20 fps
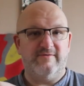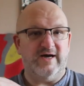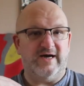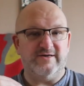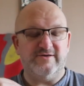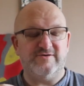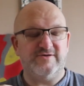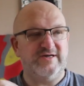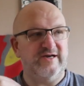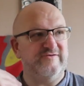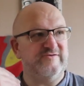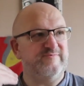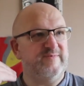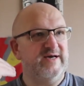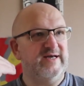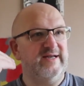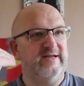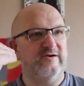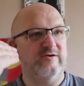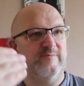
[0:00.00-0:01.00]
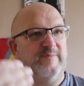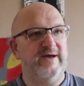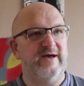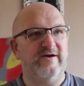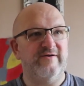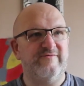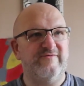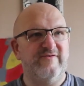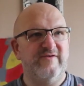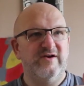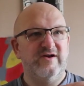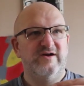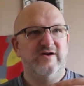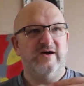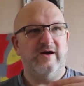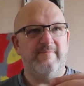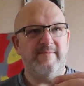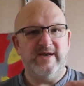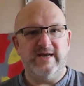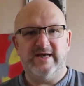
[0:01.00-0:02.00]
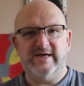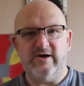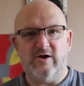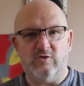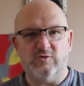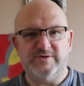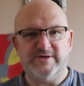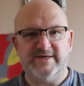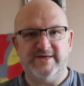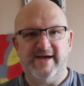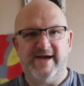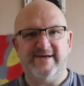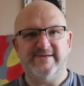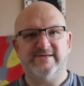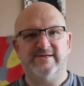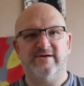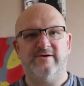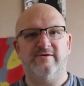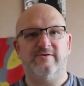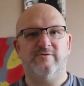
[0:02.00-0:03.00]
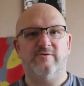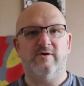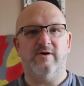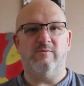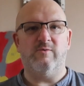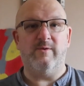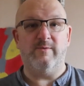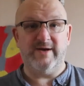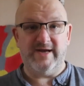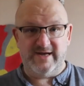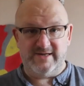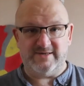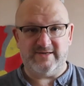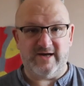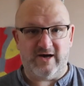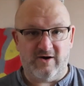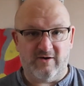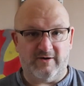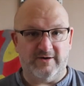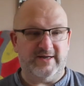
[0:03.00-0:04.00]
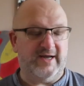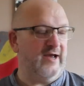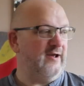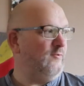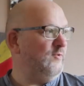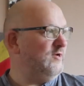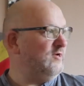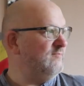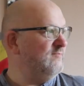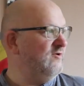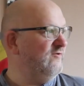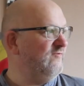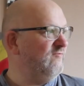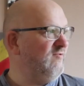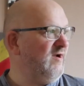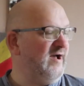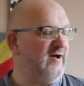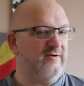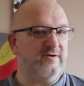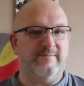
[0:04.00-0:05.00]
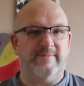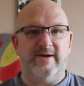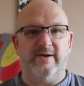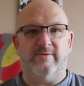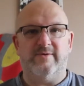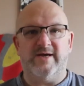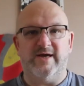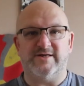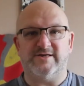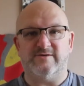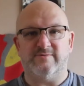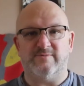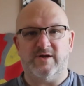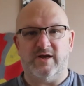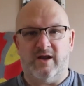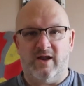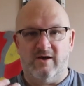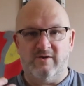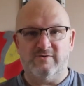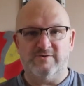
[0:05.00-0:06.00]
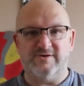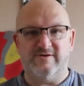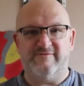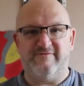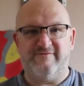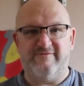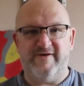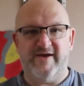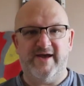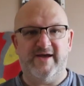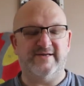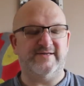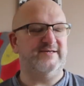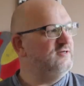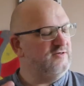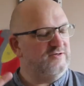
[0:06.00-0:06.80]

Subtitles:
that just gives me a little bit of a mini goal to get to, and when we get to that holiday we can move around a bit, we can get some clothes that fit,